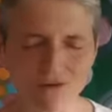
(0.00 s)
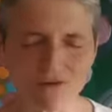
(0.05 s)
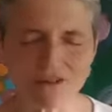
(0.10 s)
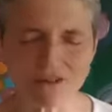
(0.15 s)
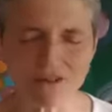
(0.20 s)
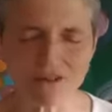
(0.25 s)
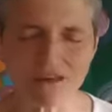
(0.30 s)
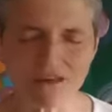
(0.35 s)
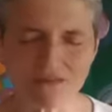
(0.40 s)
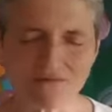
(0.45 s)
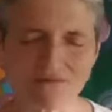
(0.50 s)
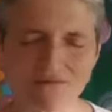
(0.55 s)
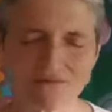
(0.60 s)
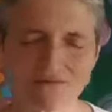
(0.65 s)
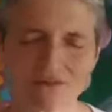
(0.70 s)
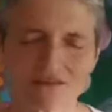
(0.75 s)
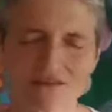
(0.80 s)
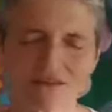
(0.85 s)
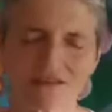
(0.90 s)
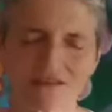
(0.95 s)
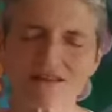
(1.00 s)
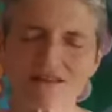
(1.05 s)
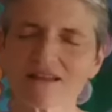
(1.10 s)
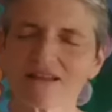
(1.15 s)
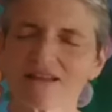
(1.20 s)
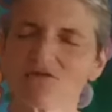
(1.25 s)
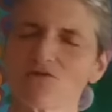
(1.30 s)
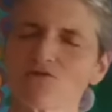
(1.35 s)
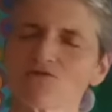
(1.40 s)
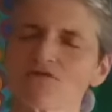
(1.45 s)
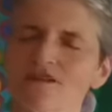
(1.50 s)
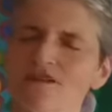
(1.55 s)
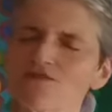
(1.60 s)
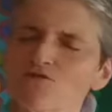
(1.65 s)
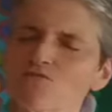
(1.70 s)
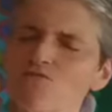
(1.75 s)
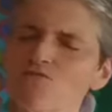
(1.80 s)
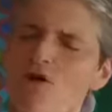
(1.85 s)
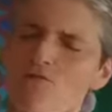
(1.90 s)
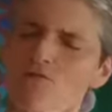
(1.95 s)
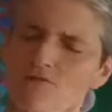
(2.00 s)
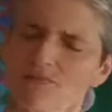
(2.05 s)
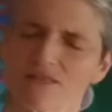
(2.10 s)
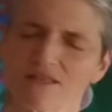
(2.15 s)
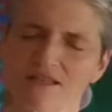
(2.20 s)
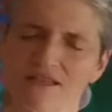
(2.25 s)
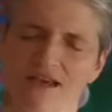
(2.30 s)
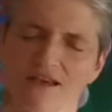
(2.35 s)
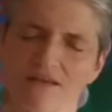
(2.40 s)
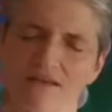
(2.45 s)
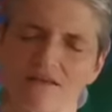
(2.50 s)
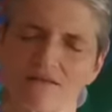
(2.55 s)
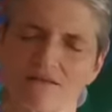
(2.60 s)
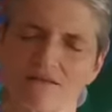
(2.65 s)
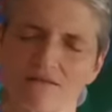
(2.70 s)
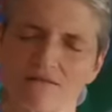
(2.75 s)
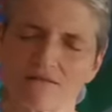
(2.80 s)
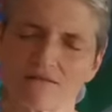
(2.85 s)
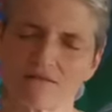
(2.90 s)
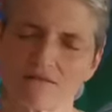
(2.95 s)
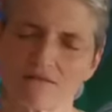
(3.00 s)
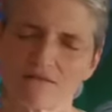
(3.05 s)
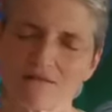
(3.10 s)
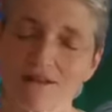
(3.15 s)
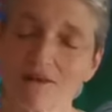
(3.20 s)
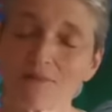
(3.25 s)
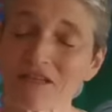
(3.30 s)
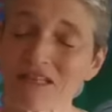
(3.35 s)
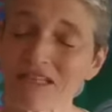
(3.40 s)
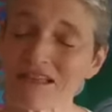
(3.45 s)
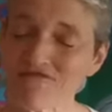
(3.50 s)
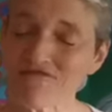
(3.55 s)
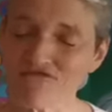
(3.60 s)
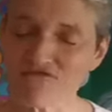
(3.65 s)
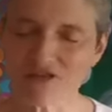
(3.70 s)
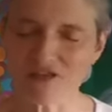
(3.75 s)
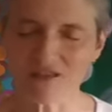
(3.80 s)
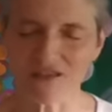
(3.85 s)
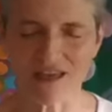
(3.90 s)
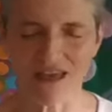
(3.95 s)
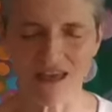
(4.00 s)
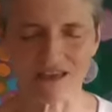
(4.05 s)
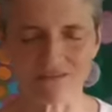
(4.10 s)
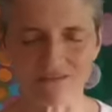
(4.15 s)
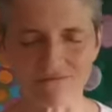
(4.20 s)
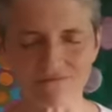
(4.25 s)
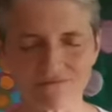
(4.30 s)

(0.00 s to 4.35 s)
And suddenly all things won't be settled. They'll be different again.